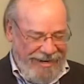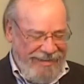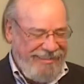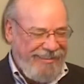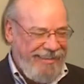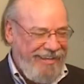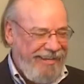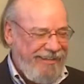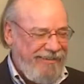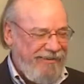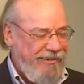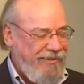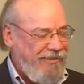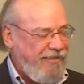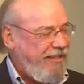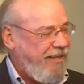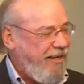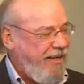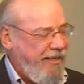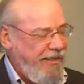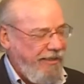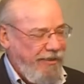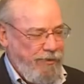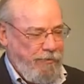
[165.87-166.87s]
I thought,
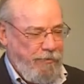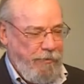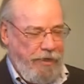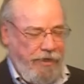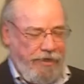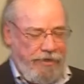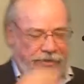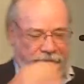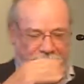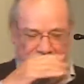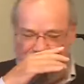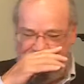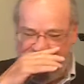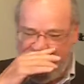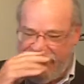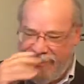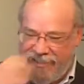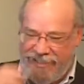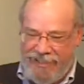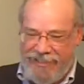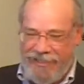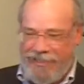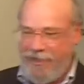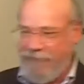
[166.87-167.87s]
okay, there's marriage
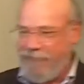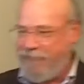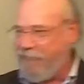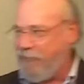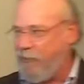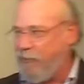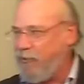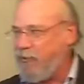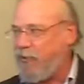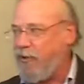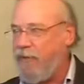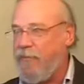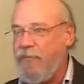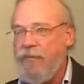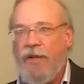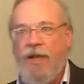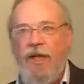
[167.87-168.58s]
counseling in their future,